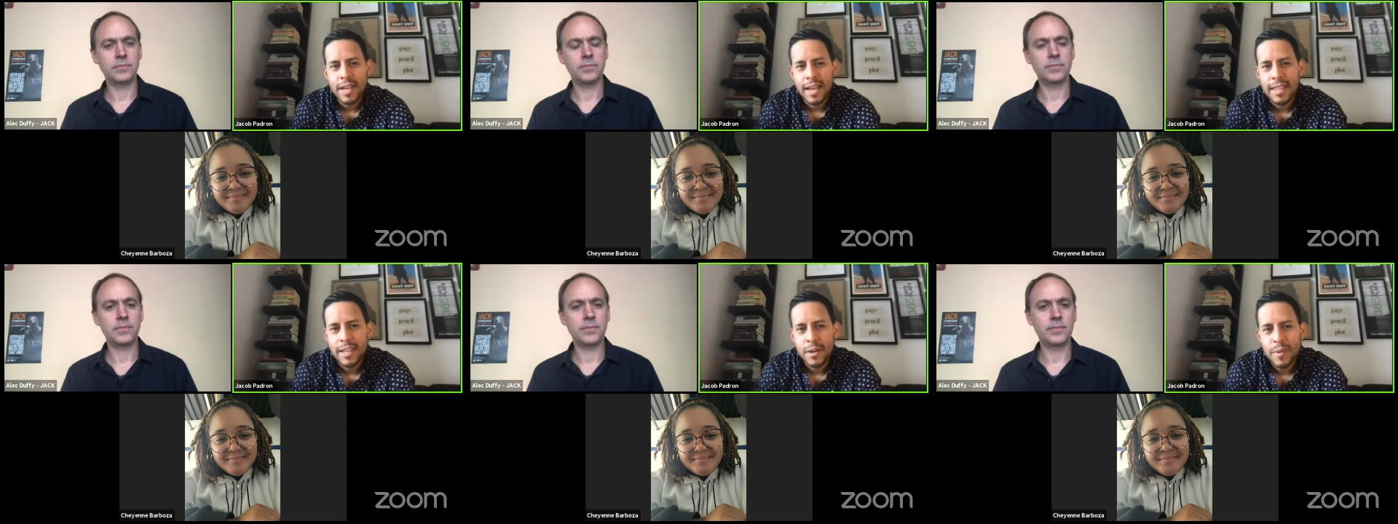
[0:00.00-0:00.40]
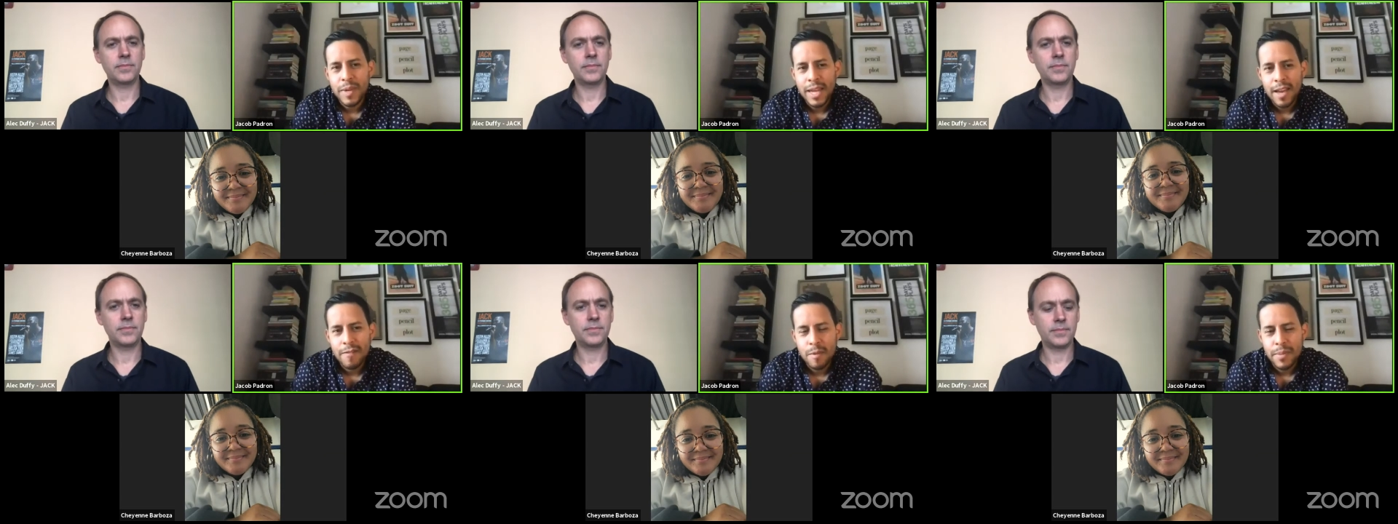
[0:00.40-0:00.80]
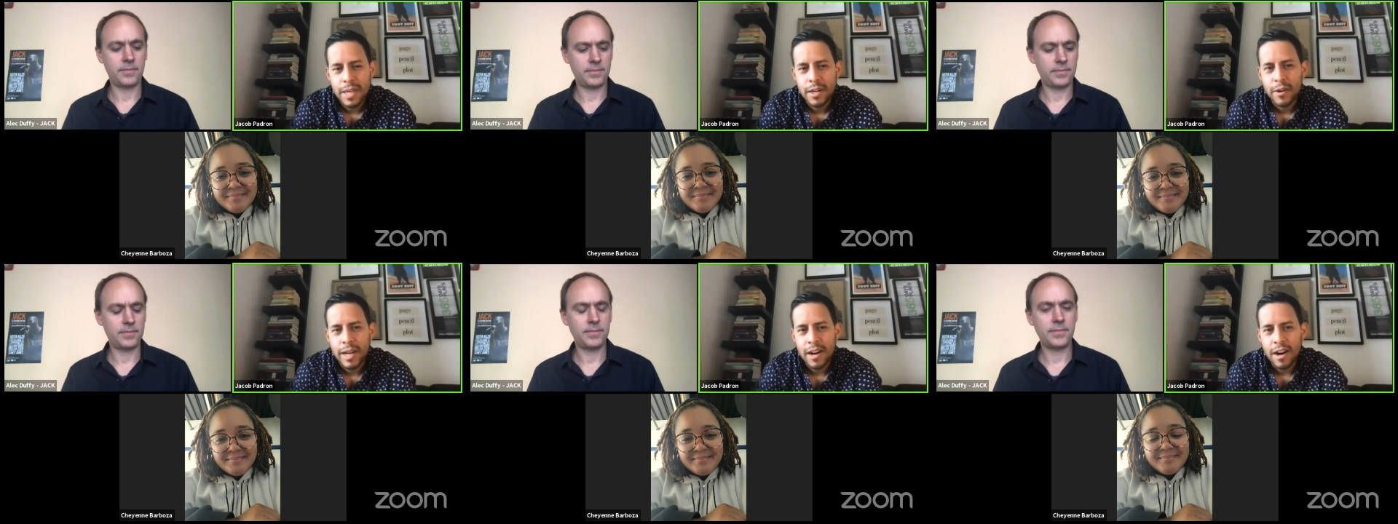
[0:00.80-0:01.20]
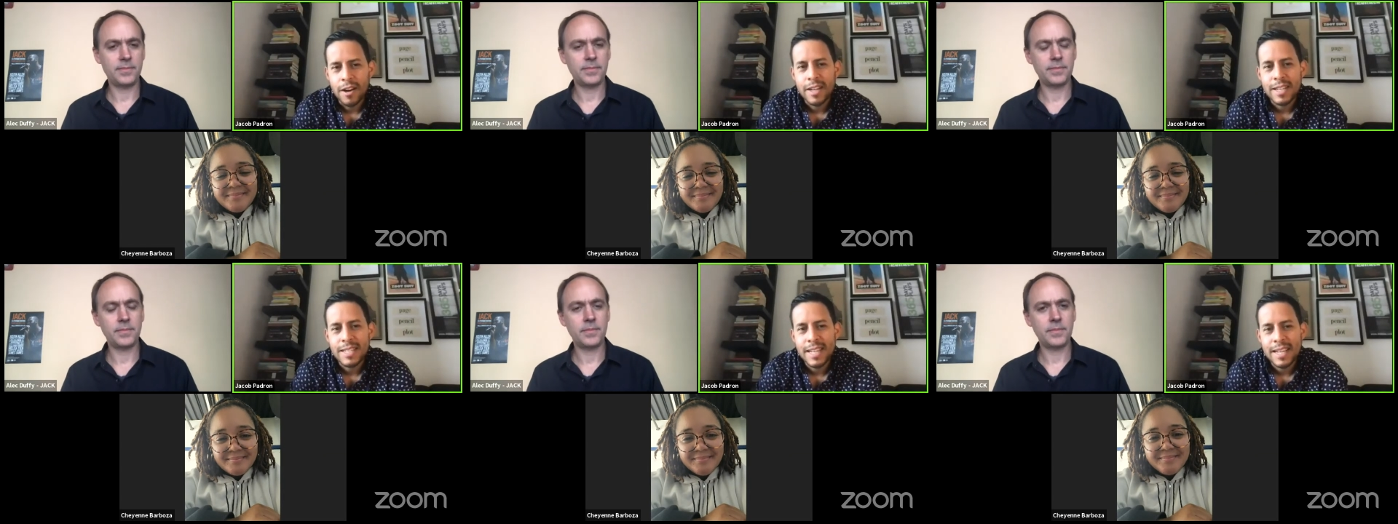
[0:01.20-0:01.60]
Speaker 1: I think we haven't been great
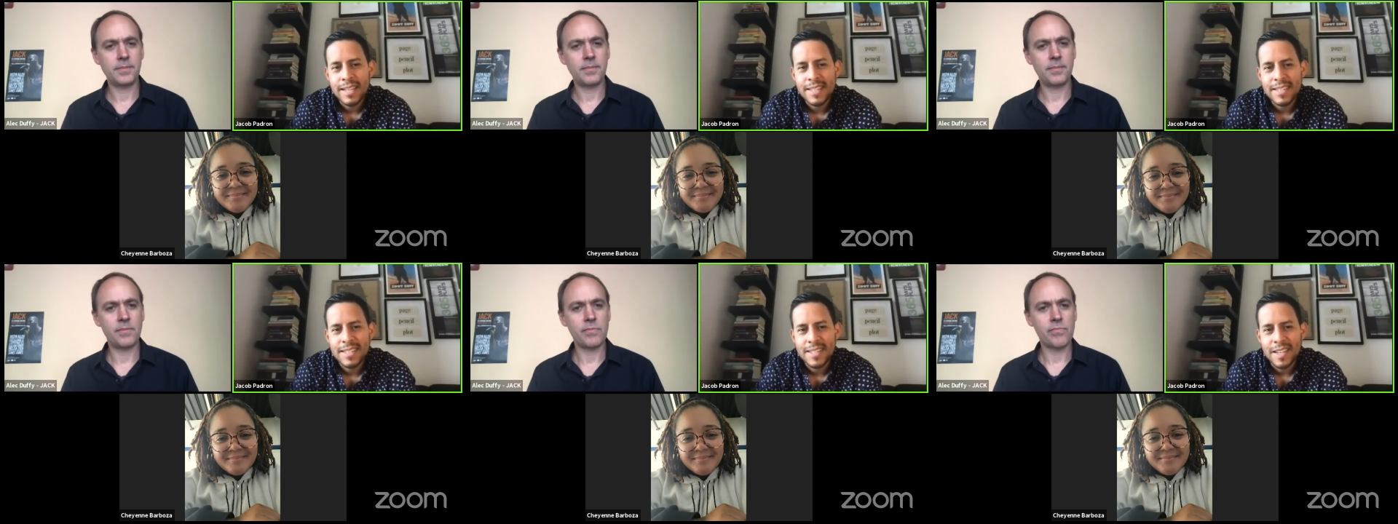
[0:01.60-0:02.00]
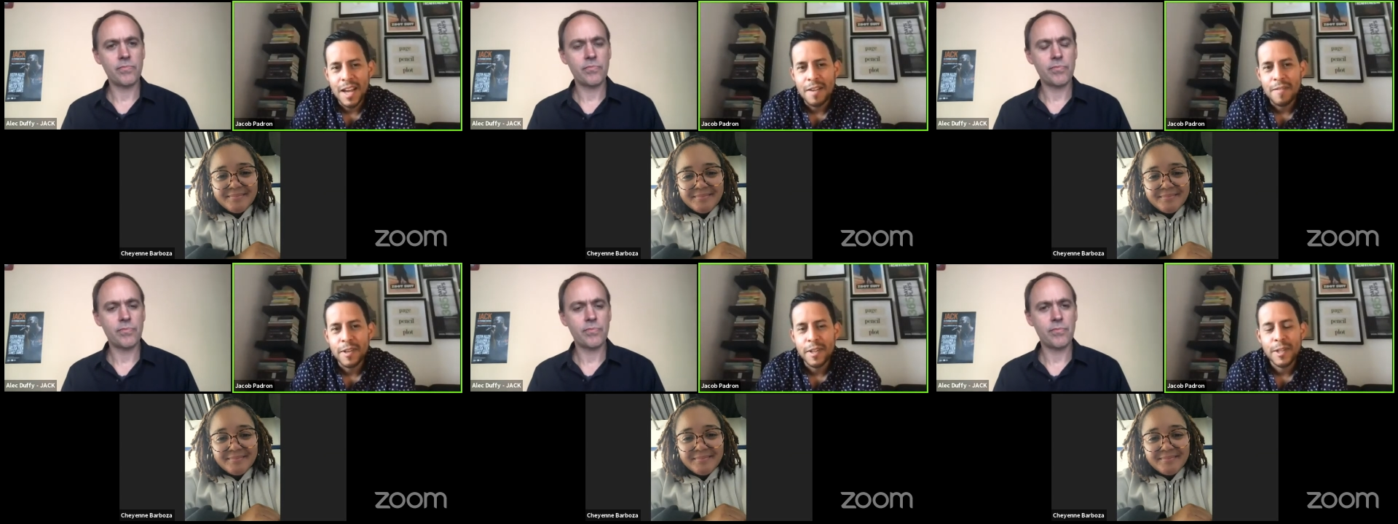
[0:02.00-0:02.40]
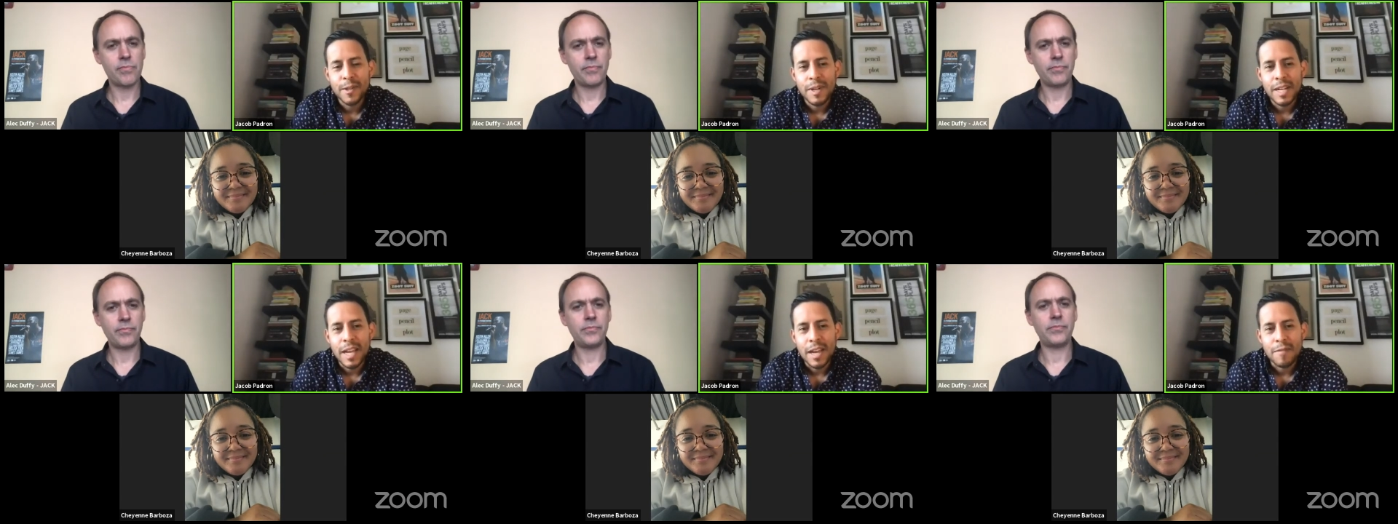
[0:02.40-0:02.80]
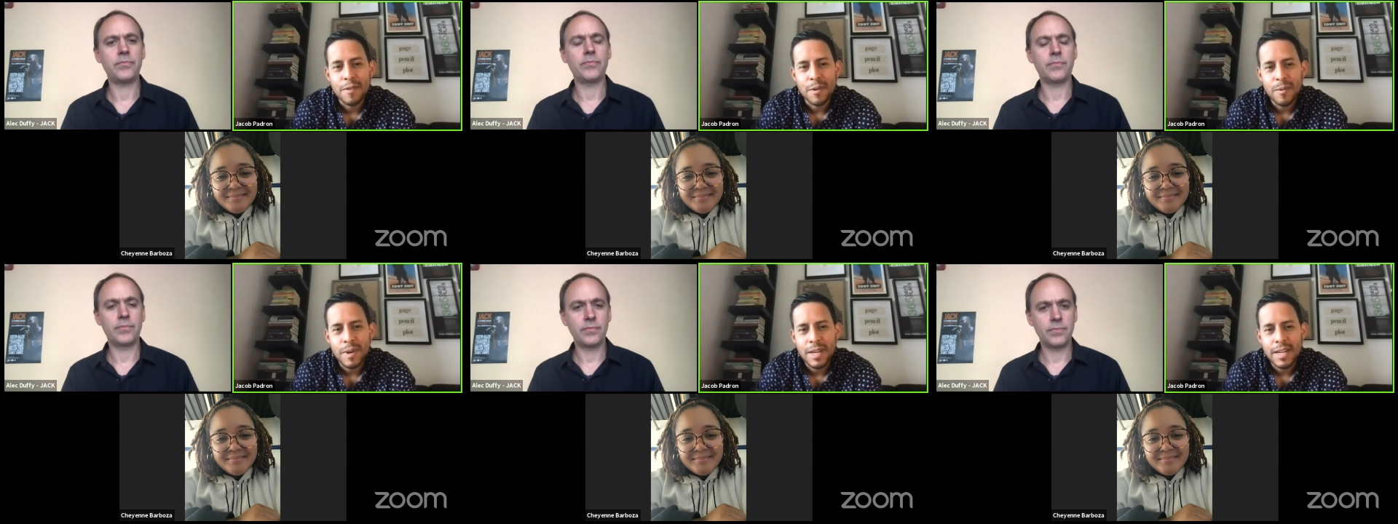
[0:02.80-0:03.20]
architects of including
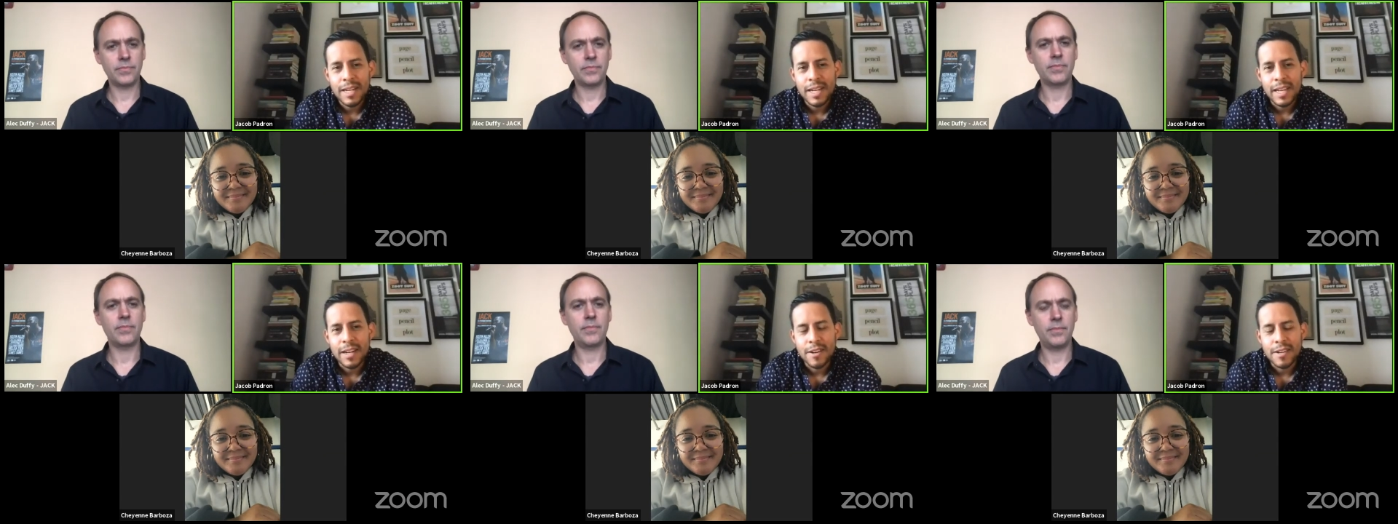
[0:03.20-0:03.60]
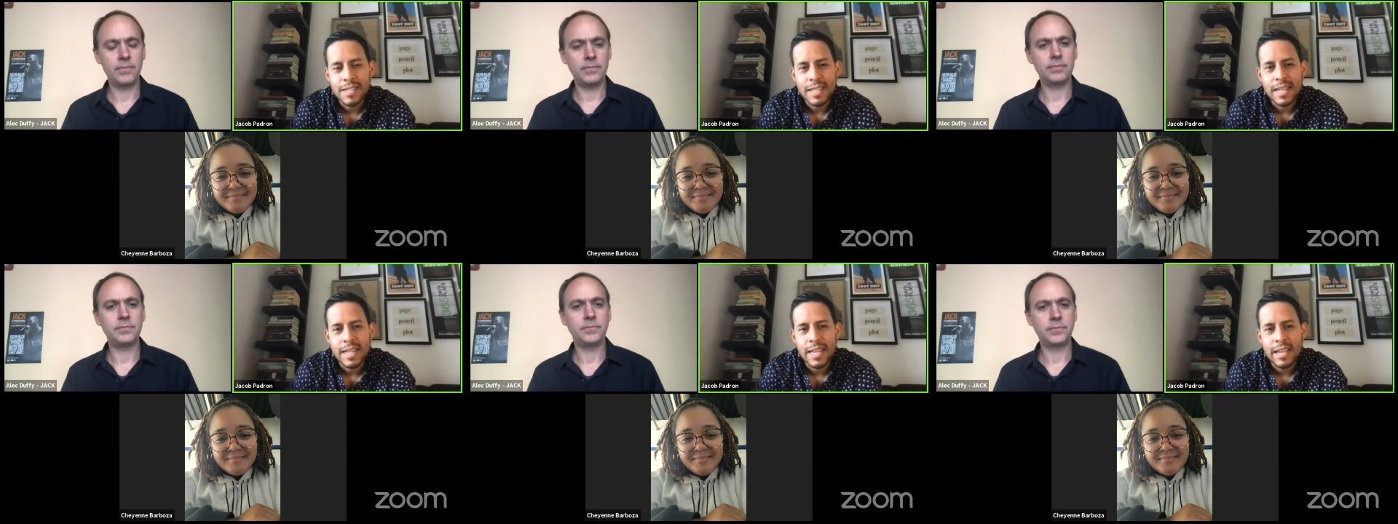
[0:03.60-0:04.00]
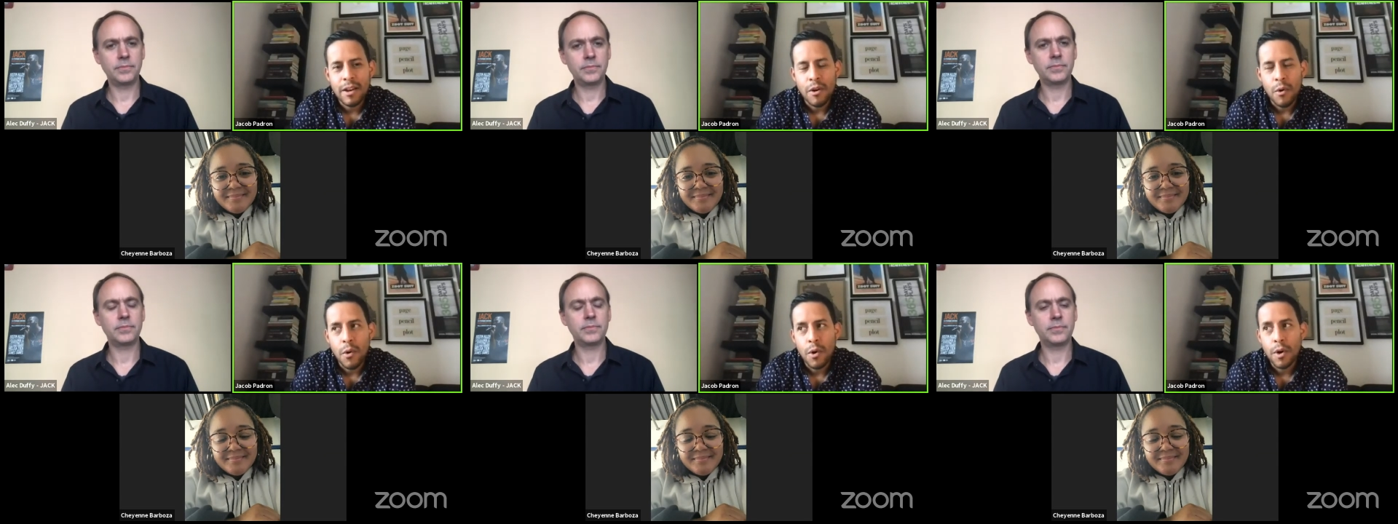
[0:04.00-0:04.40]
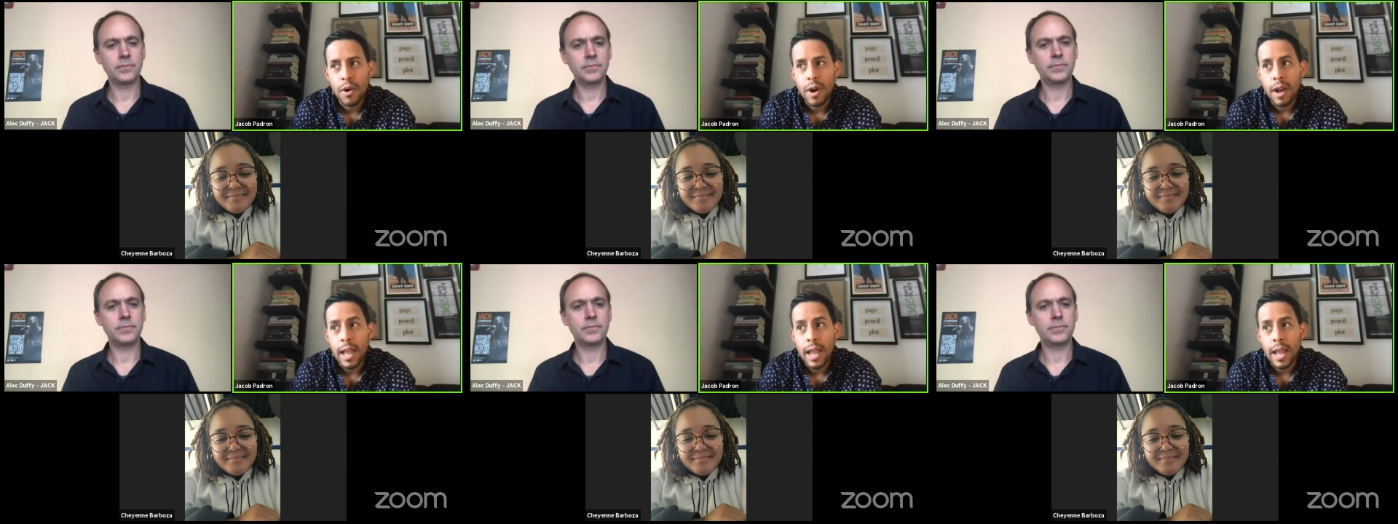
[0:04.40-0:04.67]
everyone in our city or